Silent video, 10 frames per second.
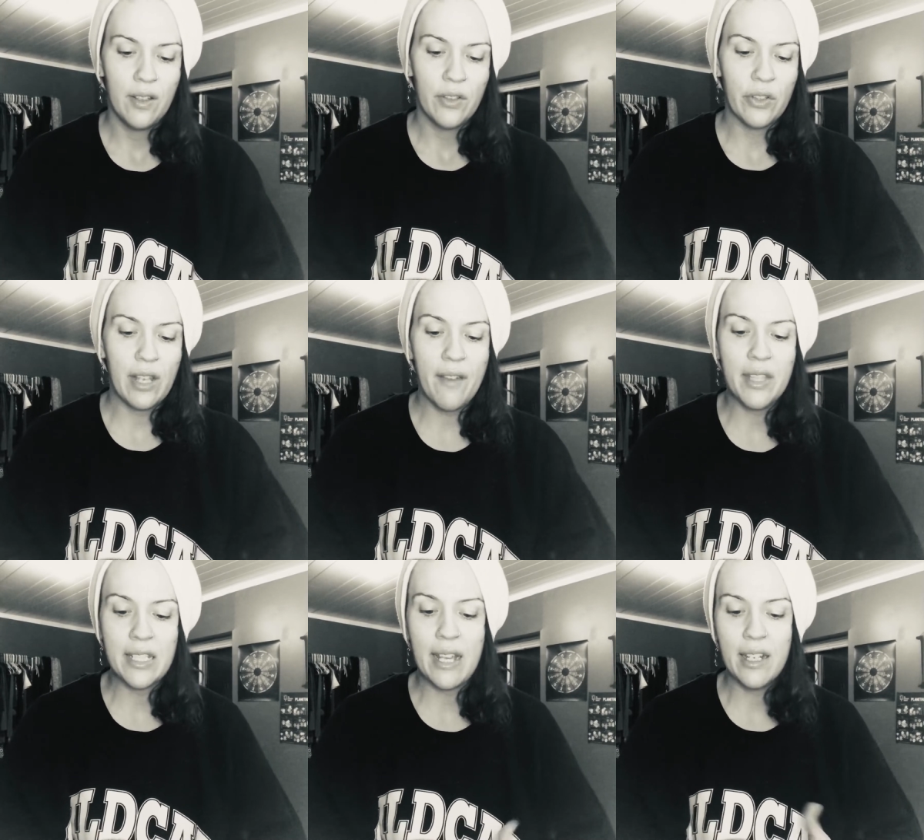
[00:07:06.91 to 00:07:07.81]
So you have the
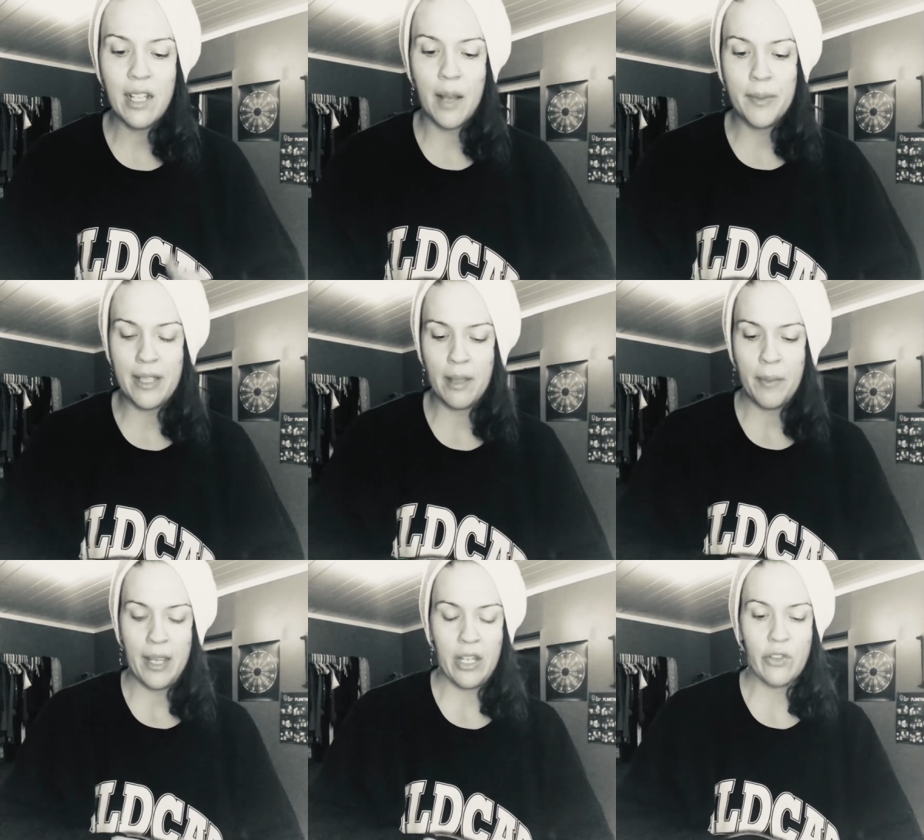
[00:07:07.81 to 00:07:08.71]
10 of Cups and the
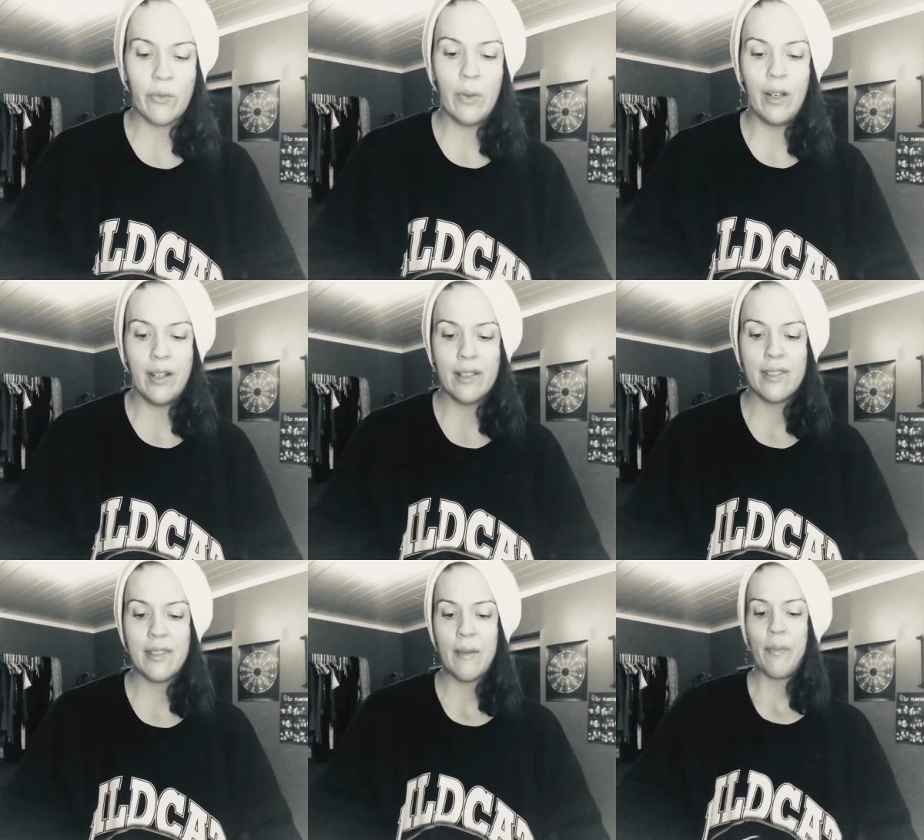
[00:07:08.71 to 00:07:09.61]
Page of
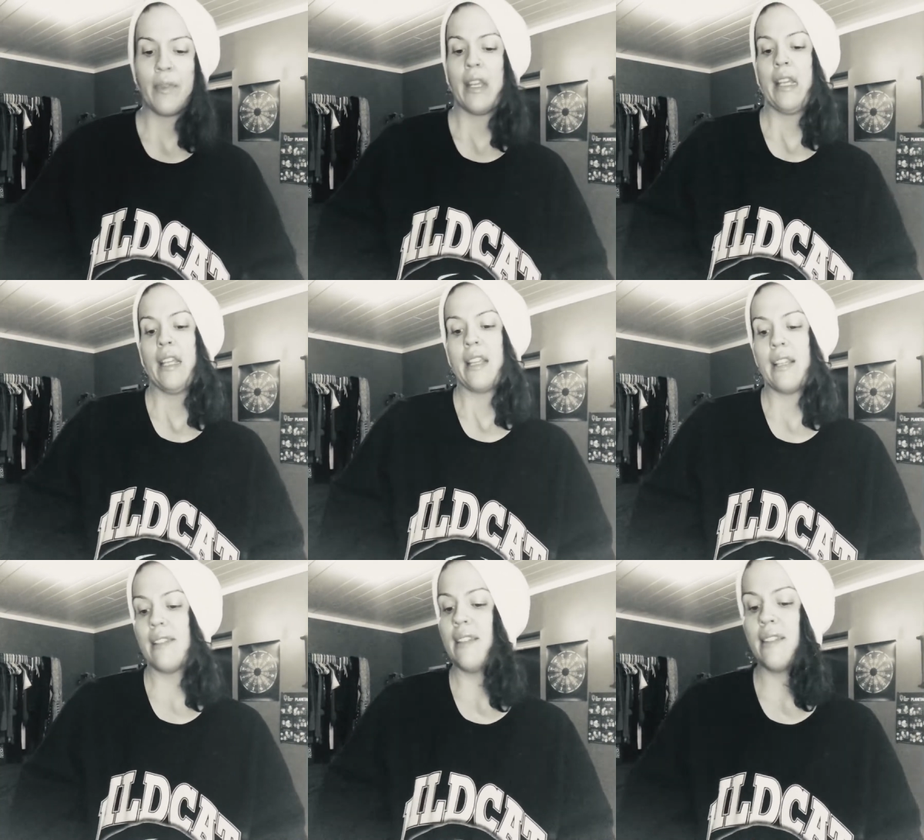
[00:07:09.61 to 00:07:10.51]
Wands.
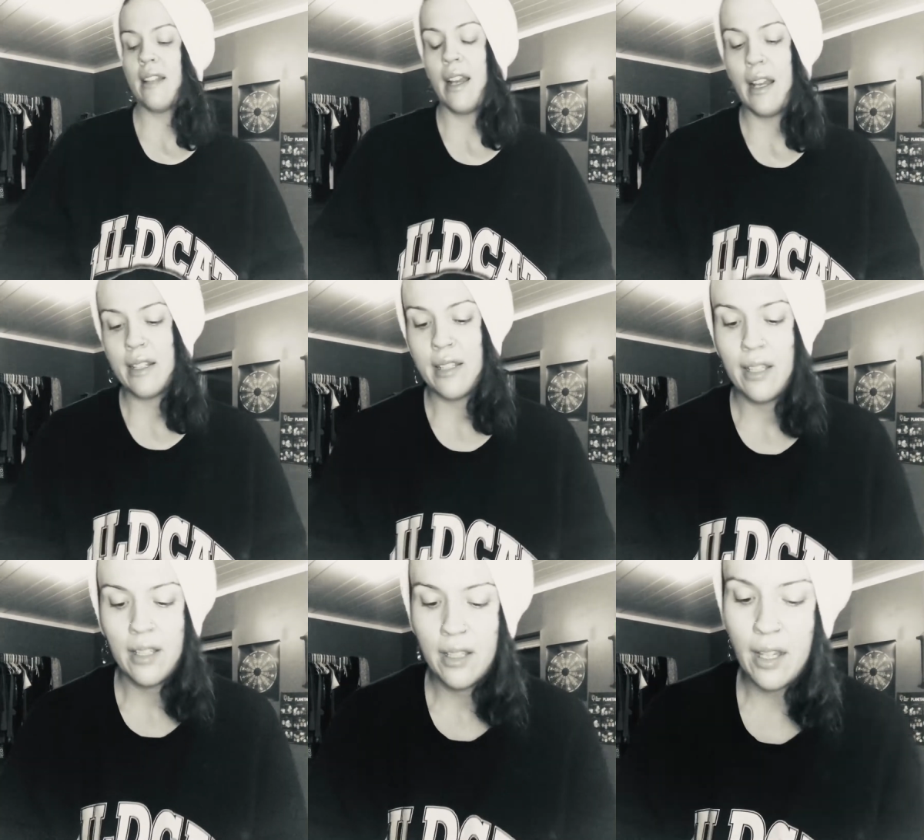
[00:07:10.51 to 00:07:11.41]
This is not
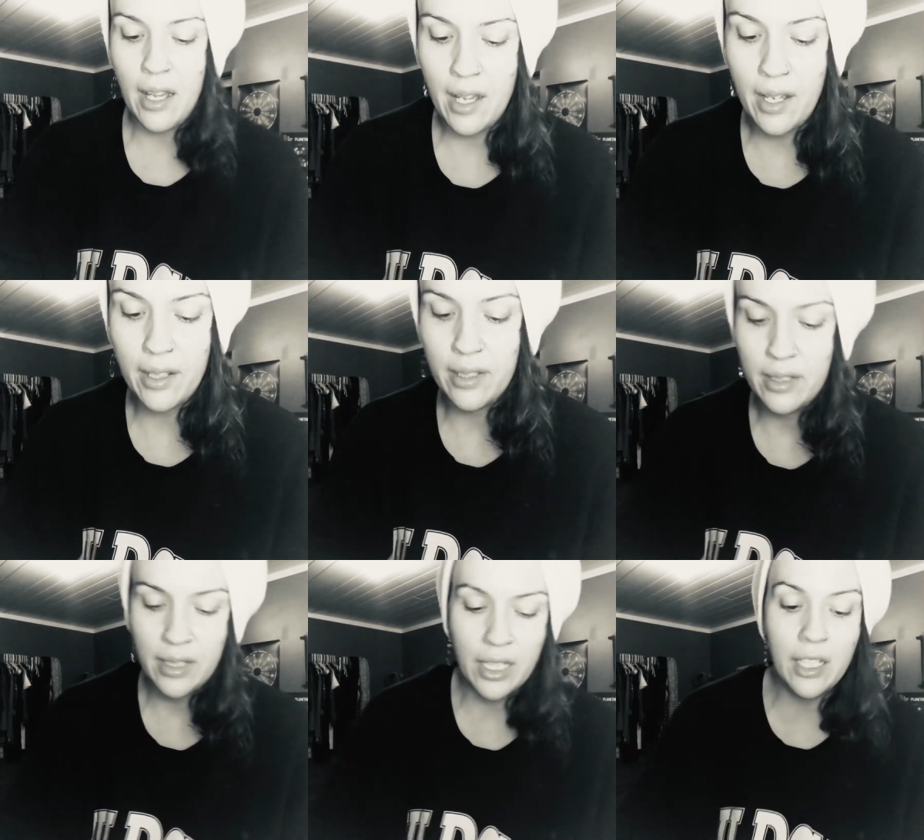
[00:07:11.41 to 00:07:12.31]

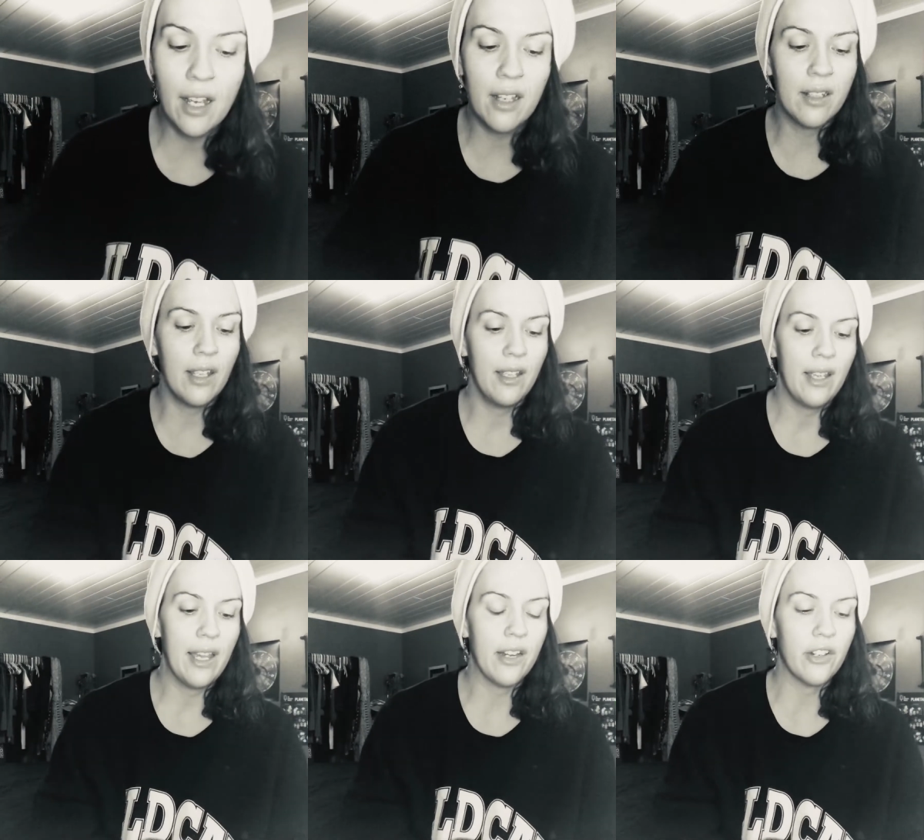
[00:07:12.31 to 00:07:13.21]
young
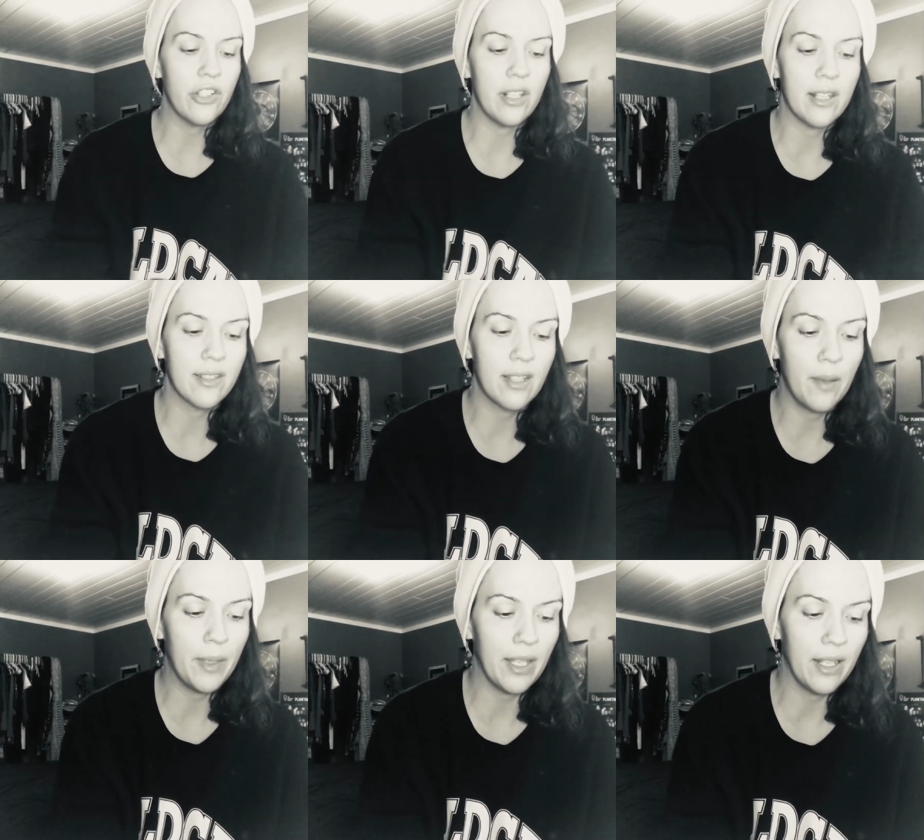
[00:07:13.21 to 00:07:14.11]
energy that's
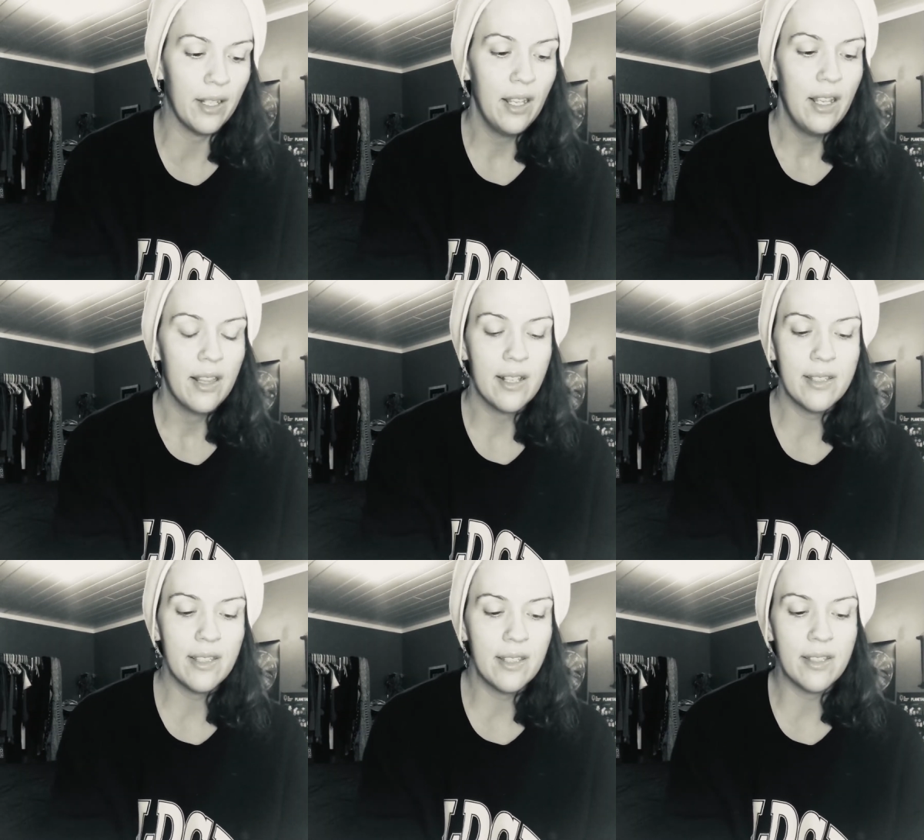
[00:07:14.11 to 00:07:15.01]
coming in. This
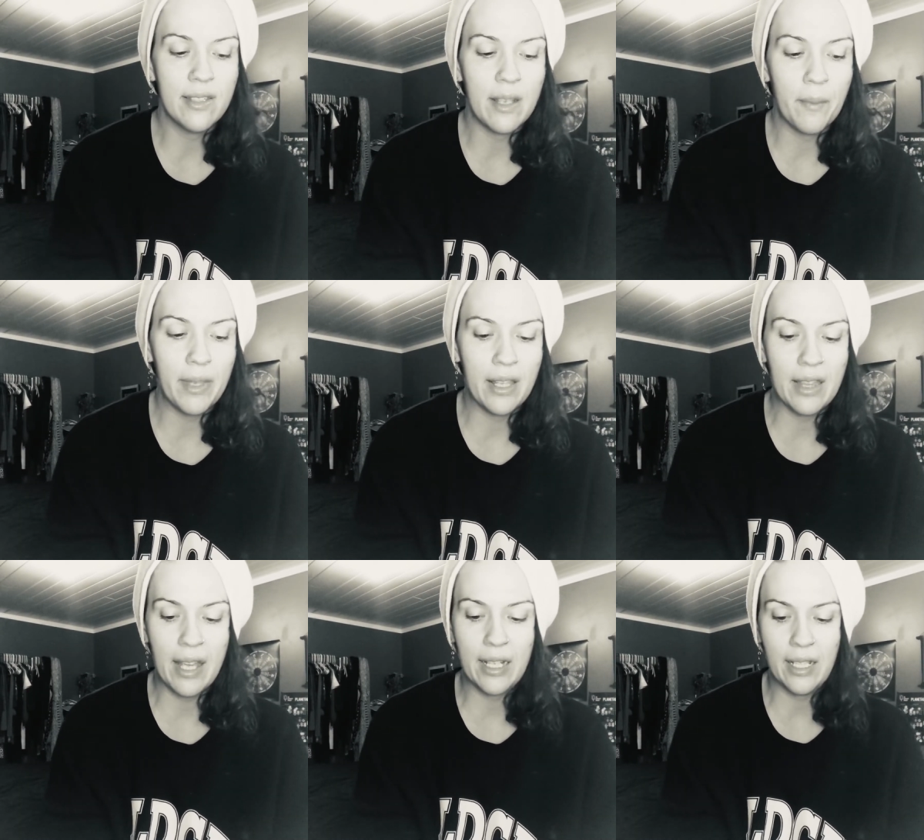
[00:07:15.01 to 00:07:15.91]
isn't something
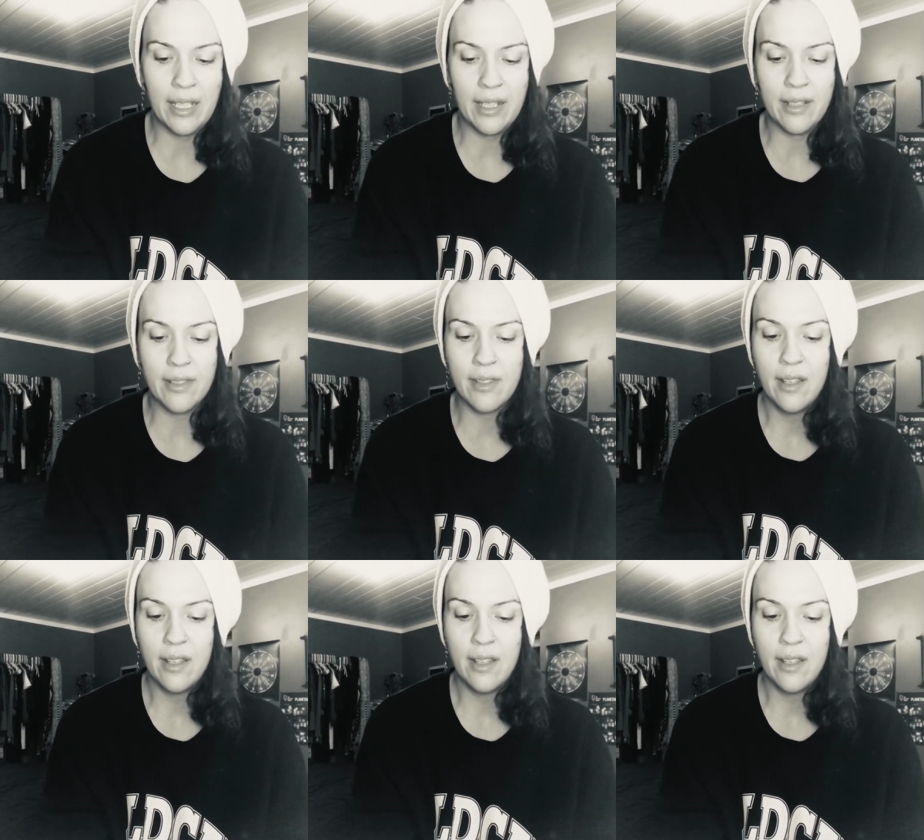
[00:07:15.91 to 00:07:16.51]
that is